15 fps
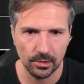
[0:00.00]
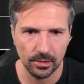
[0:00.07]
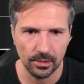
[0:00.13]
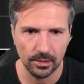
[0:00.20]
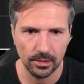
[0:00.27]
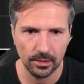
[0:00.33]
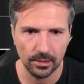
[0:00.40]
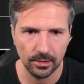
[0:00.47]

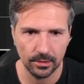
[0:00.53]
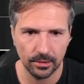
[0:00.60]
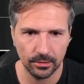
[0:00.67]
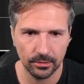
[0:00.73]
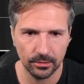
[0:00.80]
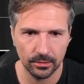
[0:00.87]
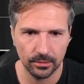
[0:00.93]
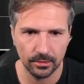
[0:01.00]

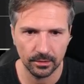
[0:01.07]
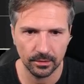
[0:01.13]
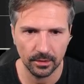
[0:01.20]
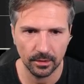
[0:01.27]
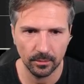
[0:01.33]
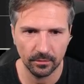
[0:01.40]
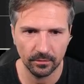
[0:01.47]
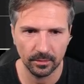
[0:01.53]
And
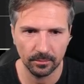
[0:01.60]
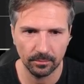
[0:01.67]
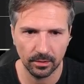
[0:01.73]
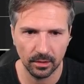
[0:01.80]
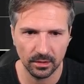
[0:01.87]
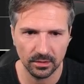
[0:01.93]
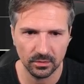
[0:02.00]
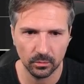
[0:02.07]
them having
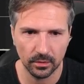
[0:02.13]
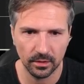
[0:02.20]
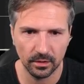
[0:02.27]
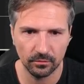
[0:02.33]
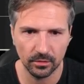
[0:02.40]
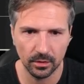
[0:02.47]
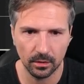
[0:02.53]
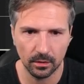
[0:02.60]
+1
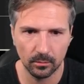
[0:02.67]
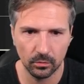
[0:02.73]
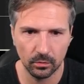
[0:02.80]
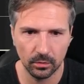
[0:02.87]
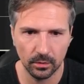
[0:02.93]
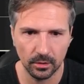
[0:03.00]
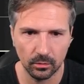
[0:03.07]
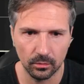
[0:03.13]
heavy
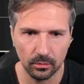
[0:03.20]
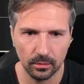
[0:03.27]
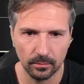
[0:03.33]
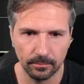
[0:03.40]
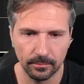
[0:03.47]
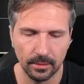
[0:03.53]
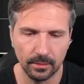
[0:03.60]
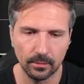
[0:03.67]
armor and
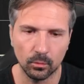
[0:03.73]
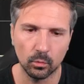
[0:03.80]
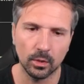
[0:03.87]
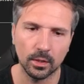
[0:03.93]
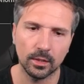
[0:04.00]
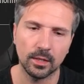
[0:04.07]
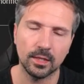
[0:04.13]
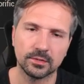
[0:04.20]

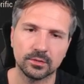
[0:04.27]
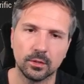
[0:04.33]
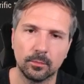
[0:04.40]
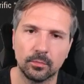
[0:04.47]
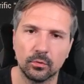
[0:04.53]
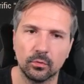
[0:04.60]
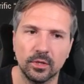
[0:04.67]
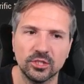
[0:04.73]
1 less
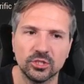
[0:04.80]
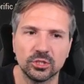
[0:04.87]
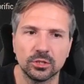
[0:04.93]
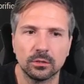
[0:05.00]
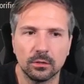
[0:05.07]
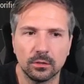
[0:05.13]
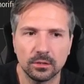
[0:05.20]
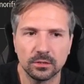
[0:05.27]
operation
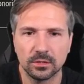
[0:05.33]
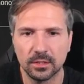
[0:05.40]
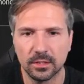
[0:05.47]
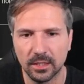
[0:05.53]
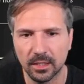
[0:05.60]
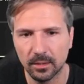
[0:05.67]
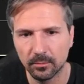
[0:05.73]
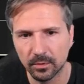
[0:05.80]
cost
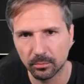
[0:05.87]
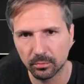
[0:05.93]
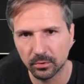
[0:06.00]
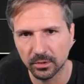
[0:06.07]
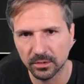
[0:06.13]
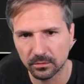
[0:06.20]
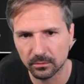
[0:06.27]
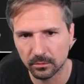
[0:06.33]
can be pretty
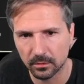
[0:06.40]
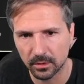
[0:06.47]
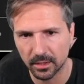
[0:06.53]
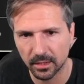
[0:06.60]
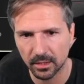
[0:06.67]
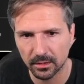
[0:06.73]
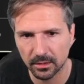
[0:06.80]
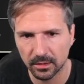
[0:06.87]
strong.
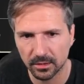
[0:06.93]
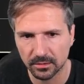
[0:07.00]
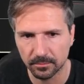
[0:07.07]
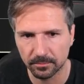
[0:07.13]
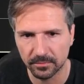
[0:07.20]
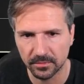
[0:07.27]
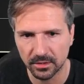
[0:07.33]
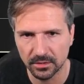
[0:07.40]
And it has a
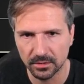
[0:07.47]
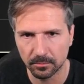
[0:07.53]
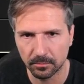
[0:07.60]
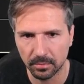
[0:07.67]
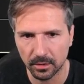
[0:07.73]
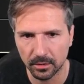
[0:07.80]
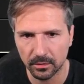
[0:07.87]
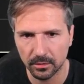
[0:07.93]
decent
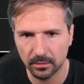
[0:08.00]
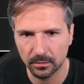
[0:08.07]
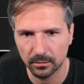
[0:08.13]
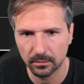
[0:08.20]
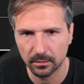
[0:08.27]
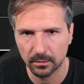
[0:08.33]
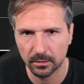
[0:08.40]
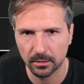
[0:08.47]
body here.
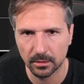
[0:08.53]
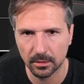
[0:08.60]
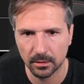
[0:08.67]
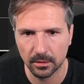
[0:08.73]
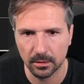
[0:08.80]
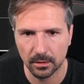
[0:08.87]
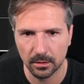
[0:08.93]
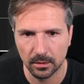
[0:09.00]

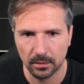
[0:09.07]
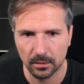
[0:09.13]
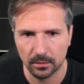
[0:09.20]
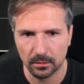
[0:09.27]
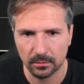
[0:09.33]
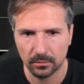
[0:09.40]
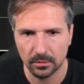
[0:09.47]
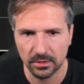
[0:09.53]

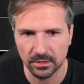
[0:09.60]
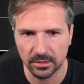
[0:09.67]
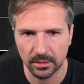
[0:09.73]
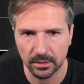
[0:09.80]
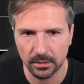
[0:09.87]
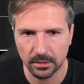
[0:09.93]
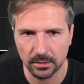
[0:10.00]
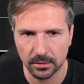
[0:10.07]

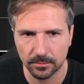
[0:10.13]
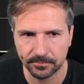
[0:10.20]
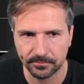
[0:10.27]
3/6.